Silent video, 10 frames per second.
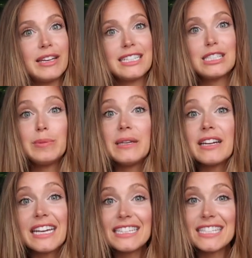
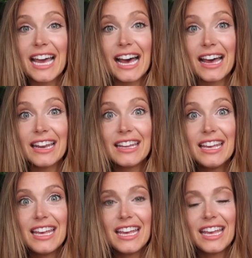experience had
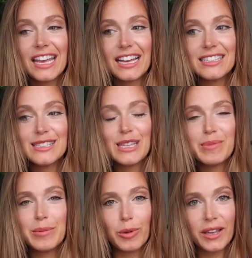and seeing
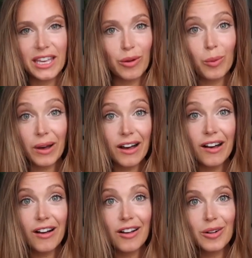people get
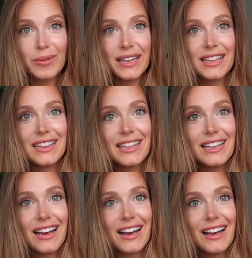well with
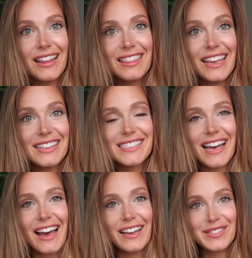things
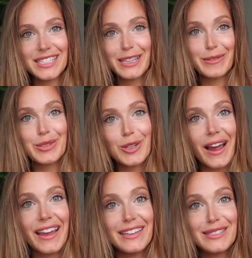that I've seen them
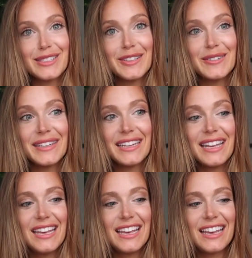try and do, and
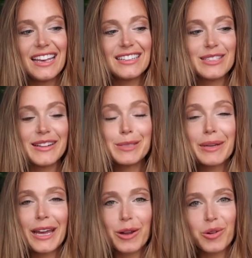so that's
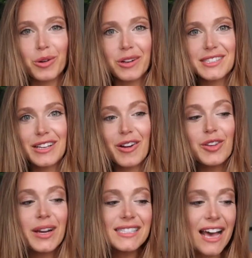been kind of cool. So if
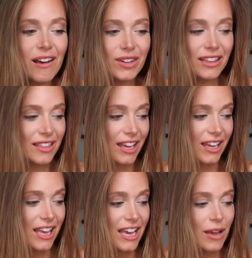you guys have
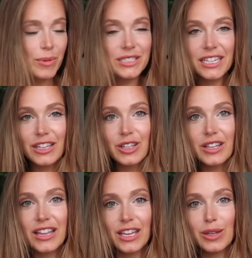anything in
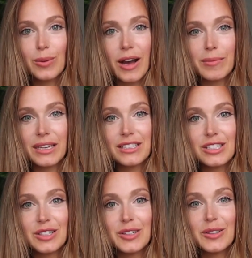particular that you want me
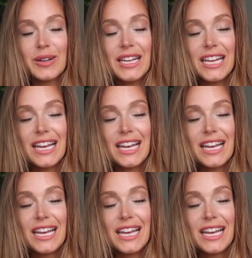to